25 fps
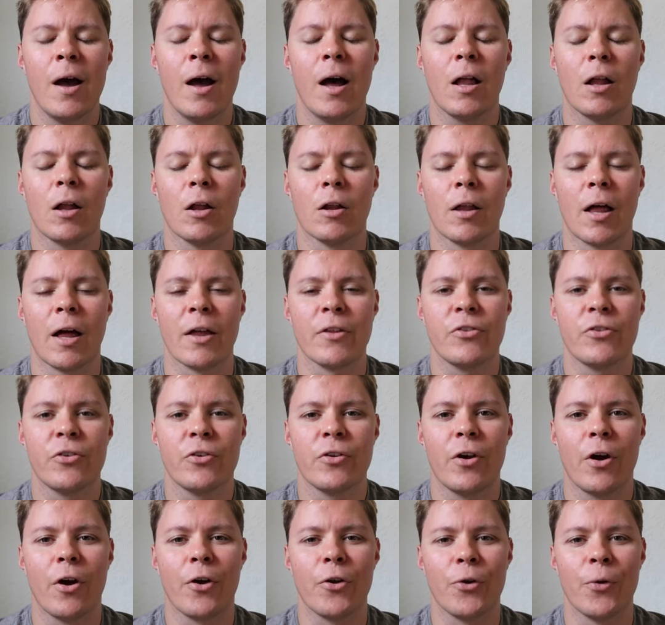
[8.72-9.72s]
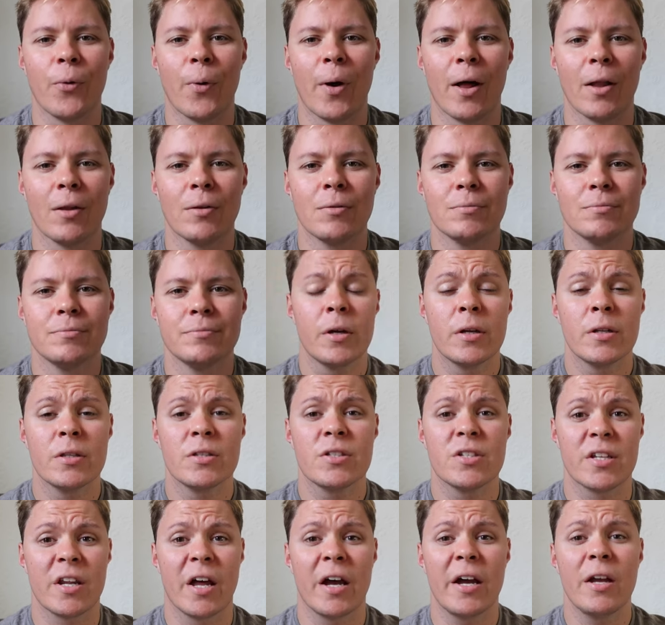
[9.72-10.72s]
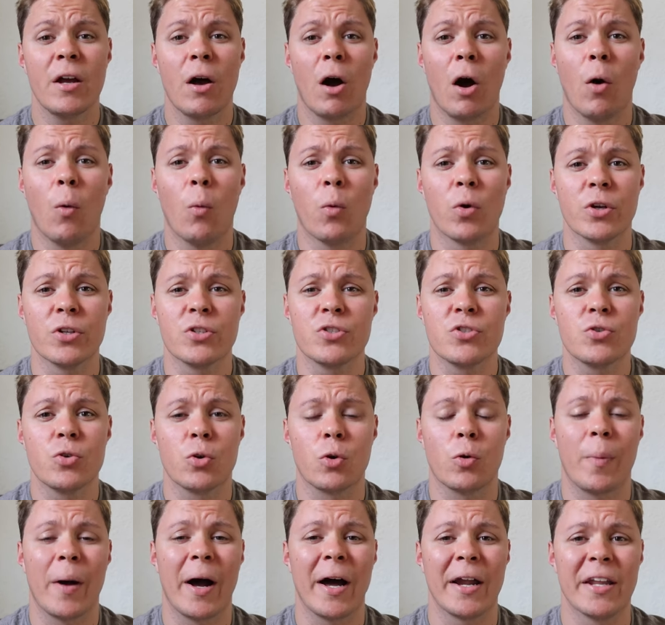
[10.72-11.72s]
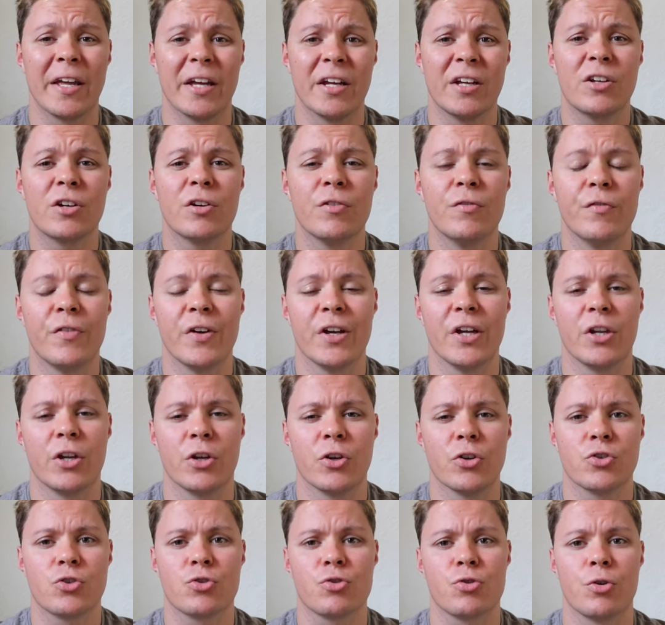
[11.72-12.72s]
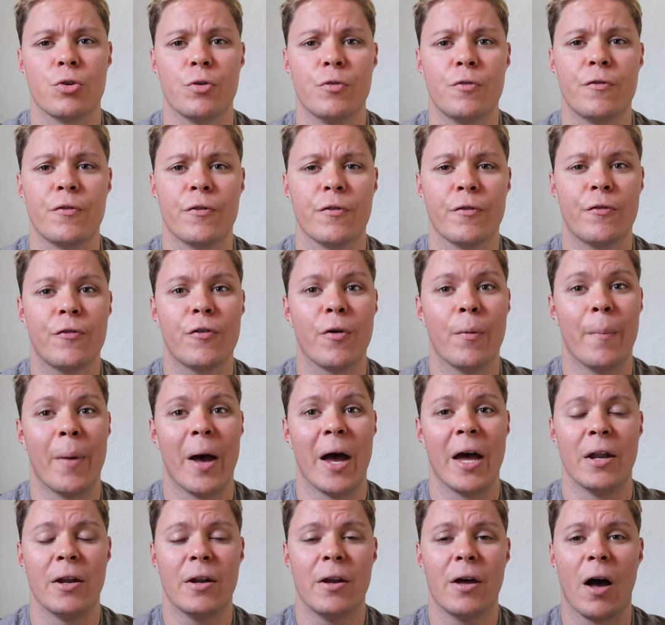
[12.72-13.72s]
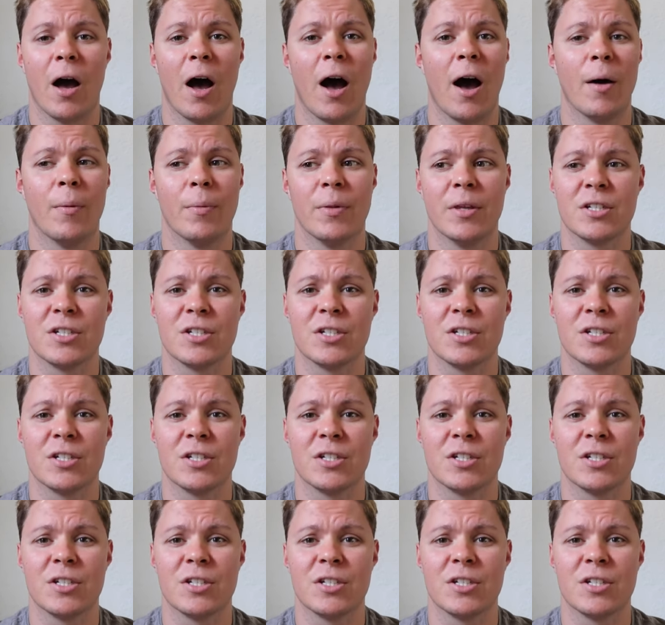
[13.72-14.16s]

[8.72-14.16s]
Hello lads, hope you well. Today I wanted to talk about an inconvenient truth for men and um,